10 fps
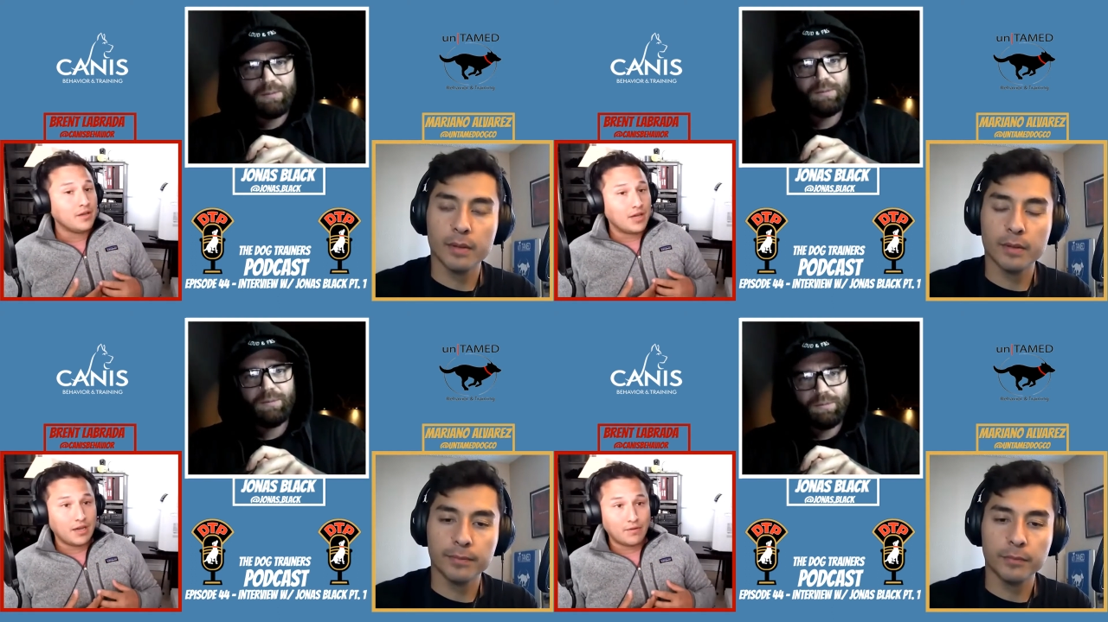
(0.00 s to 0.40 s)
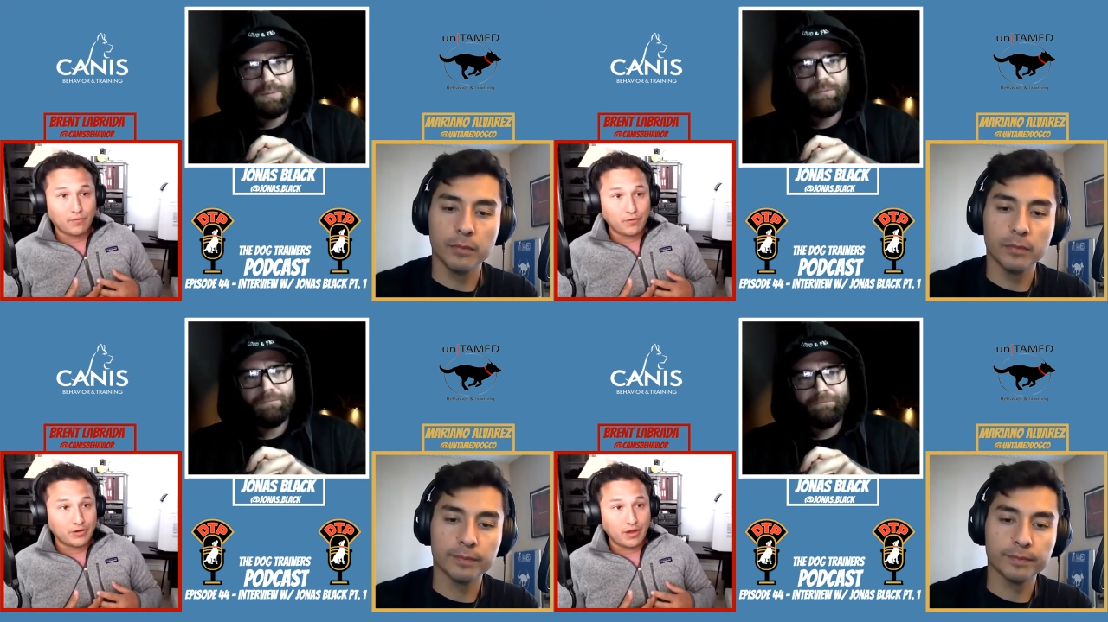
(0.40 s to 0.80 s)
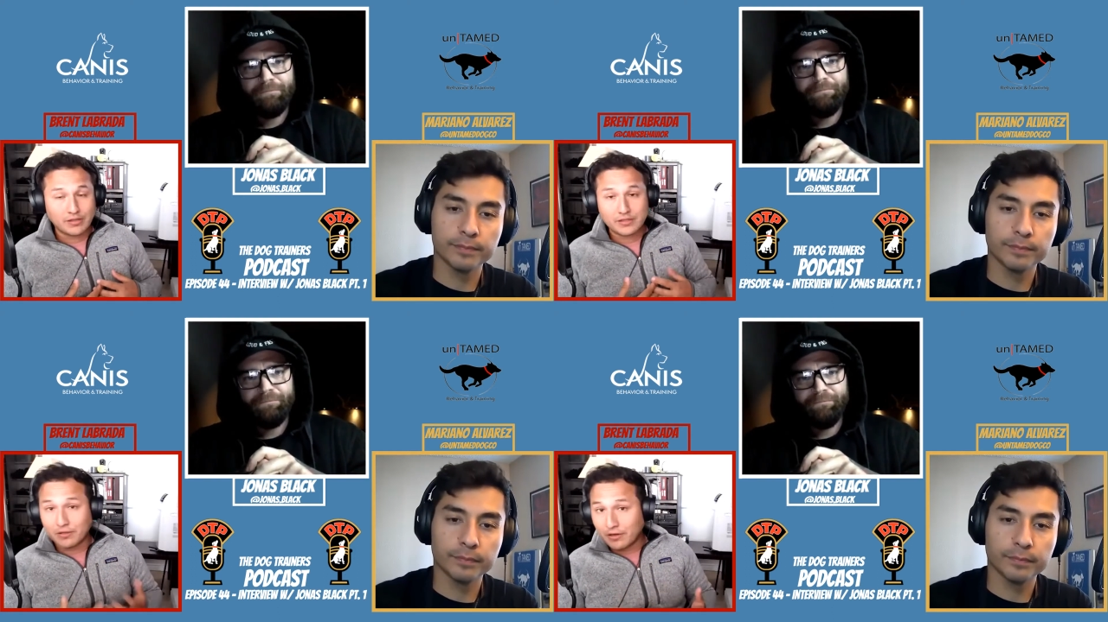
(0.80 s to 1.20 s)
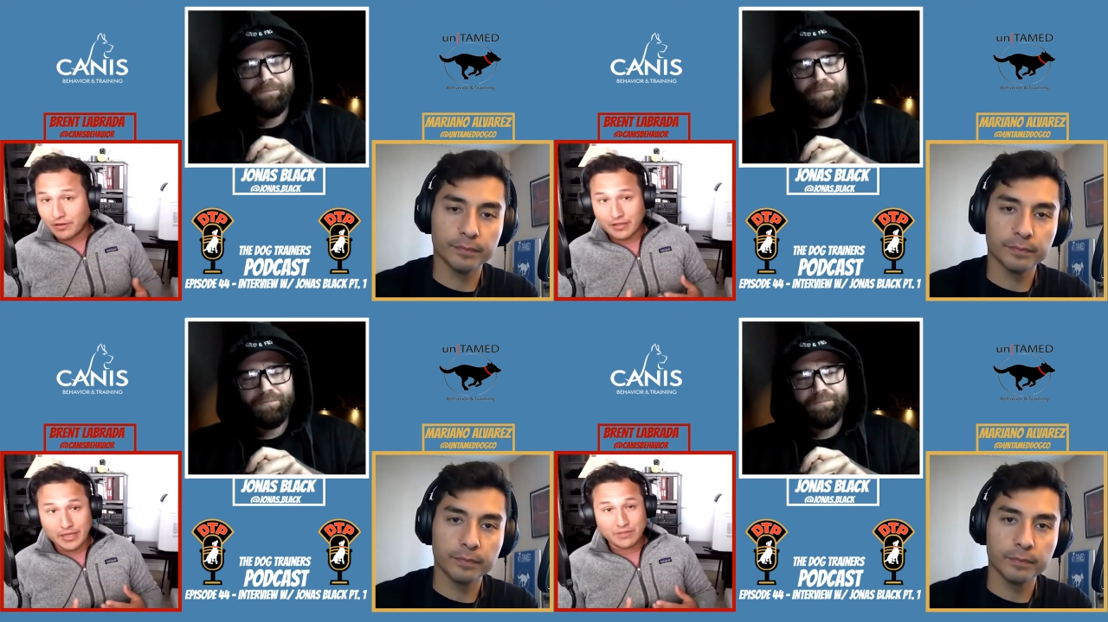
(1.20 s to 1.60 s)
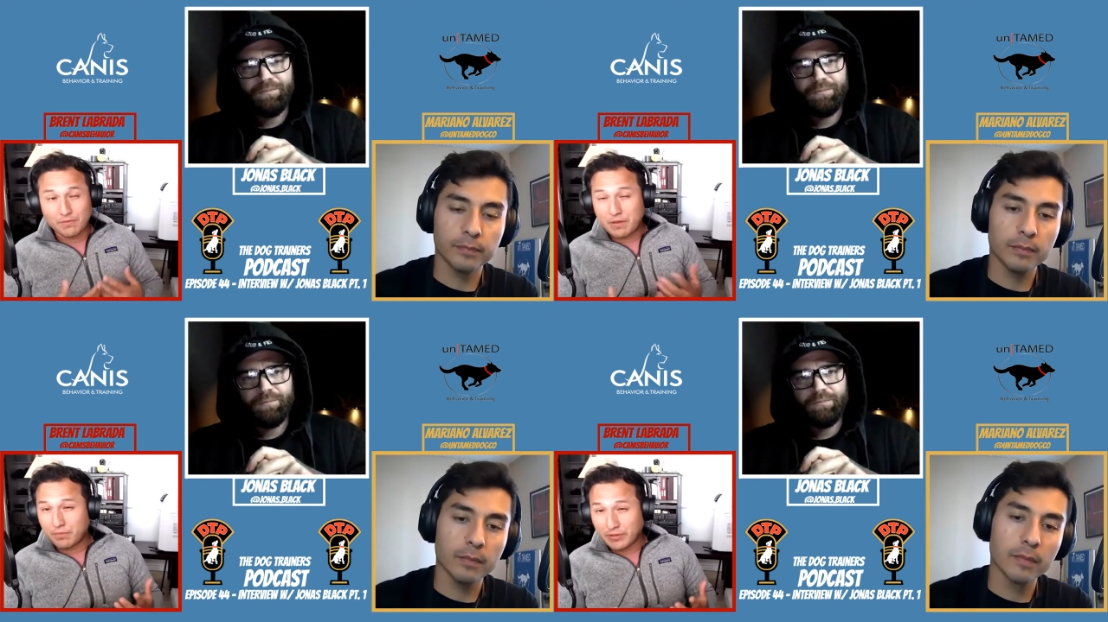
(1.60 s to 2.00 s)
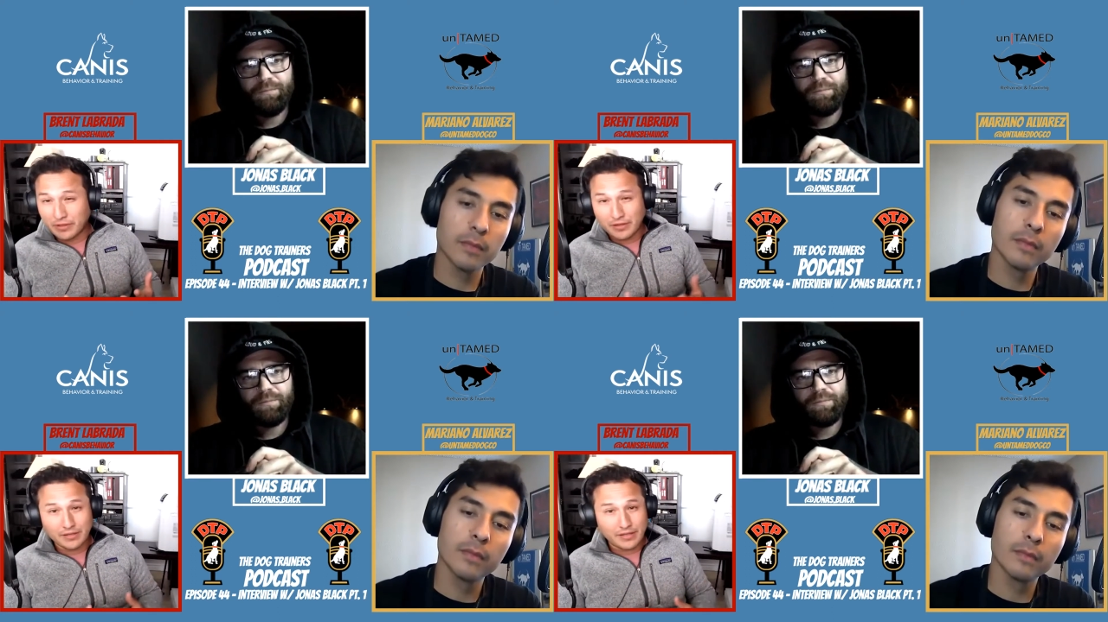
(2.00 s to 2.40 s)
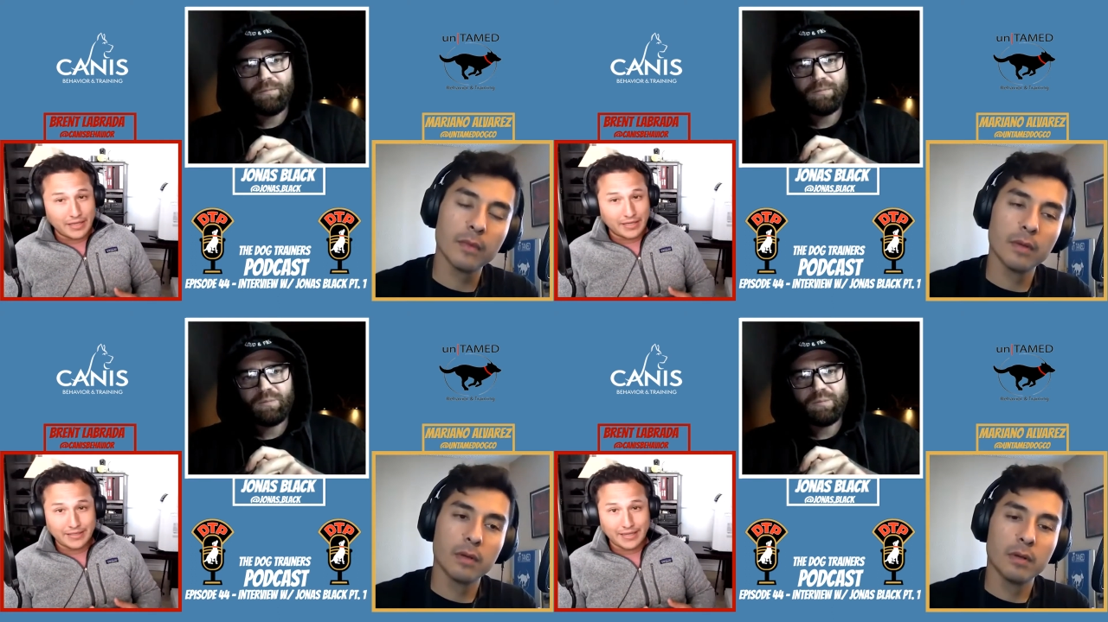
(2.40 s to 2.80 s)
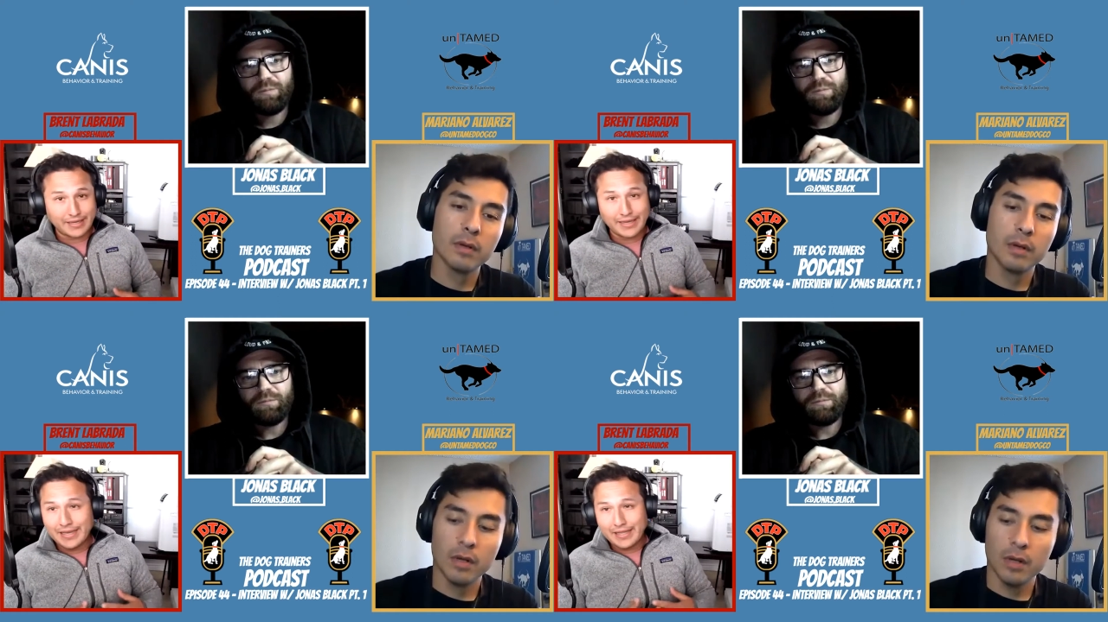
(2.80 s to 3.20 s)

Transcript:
Speaker 1: uh, for dogs to learn things for people to learn things like